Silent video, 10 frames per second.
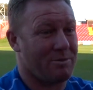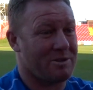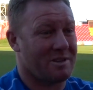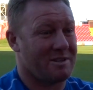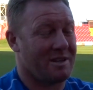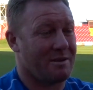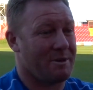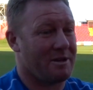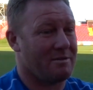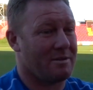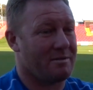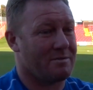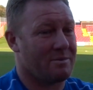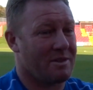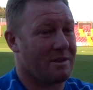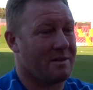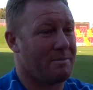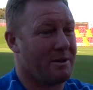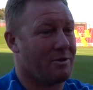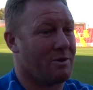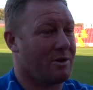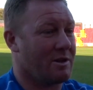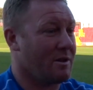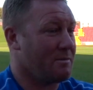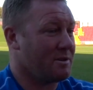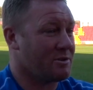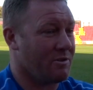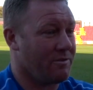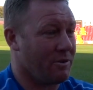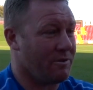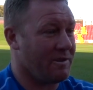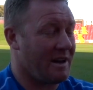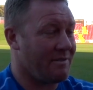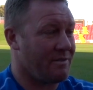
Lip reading: sit here thinking a bit unlucky not to be sort of 4-5.